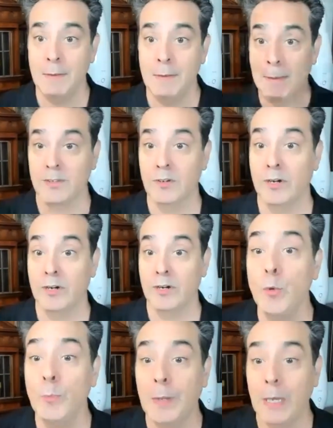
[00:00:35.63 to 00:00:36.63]
And maybe there are
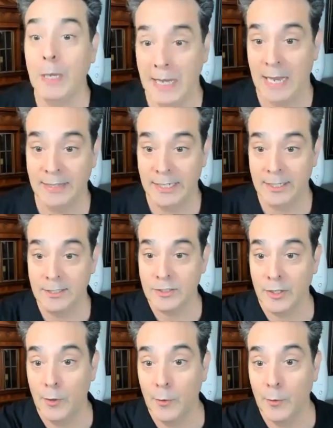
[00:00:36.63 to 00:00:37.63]
new people out there.
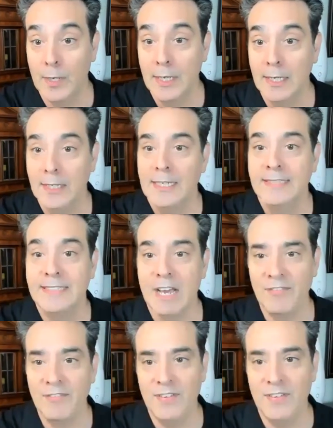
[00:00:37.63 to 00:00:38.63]
So
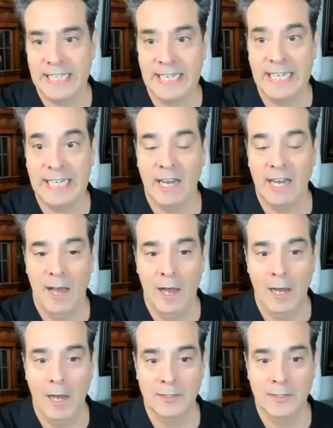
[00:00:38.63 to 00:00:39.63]
definitely
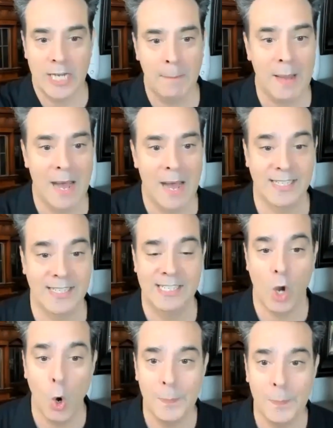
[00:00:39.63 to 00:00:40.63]
uh, chat box is
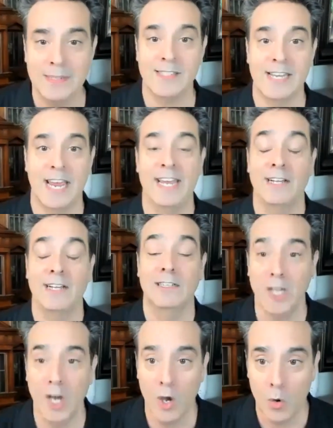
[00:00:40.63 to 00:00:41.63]
open say
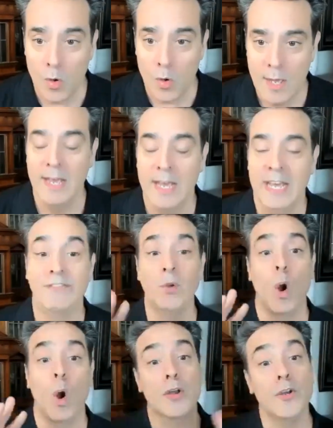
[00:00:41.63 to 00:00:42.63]
hello if you are